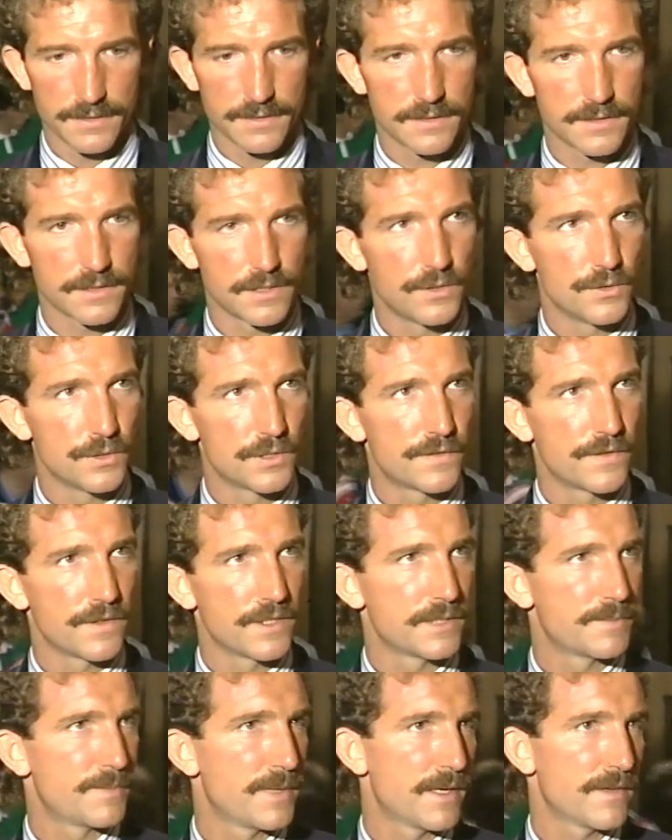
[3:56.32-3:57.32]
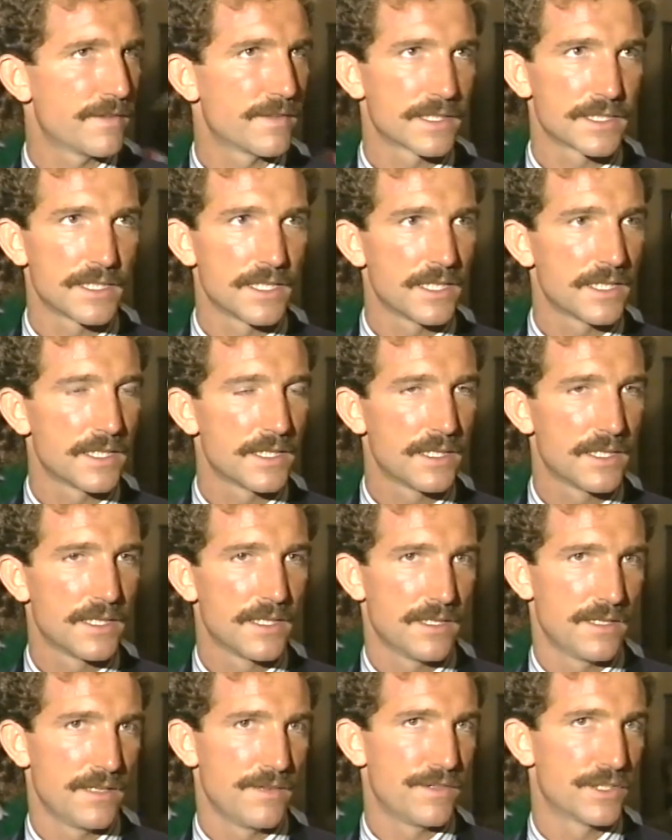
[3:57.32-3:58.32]
Hughes finished perfectly.
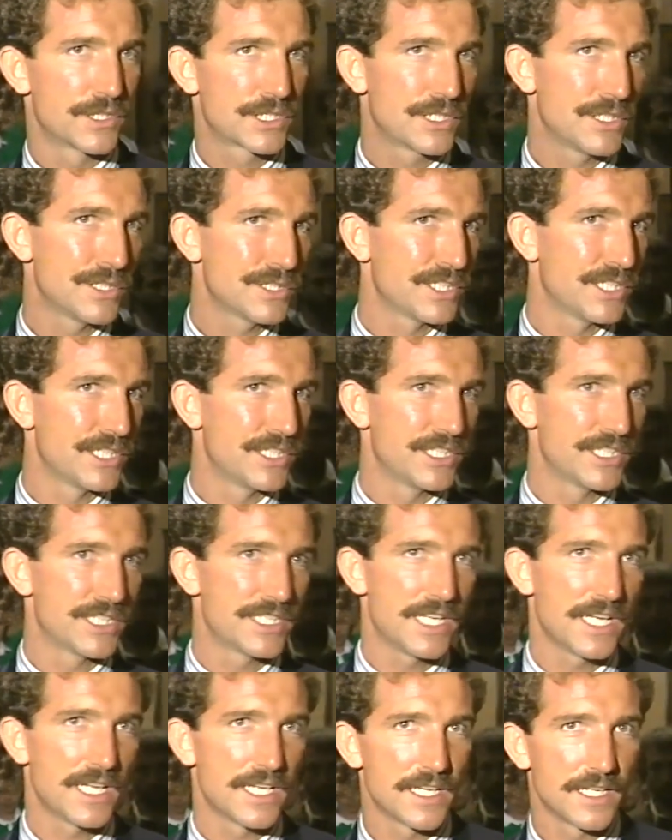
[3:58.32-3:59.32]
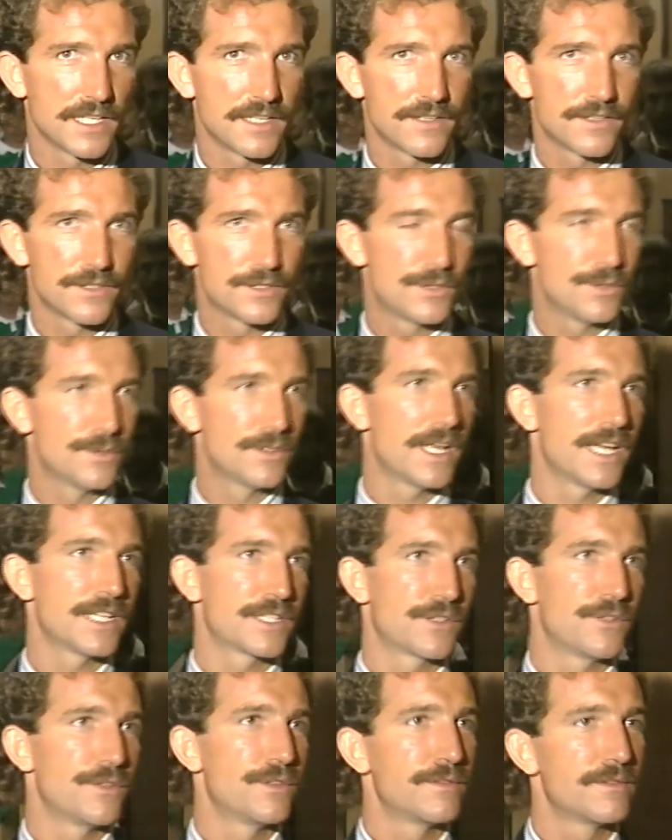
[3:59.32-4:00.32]
If you're Scottish, you're saying that, you know, two lads
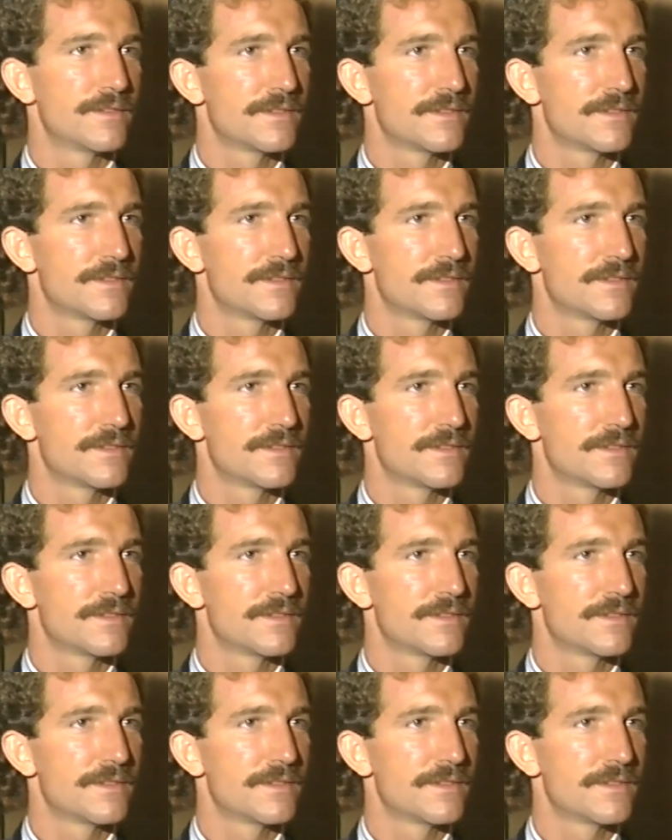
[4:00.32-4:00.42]
going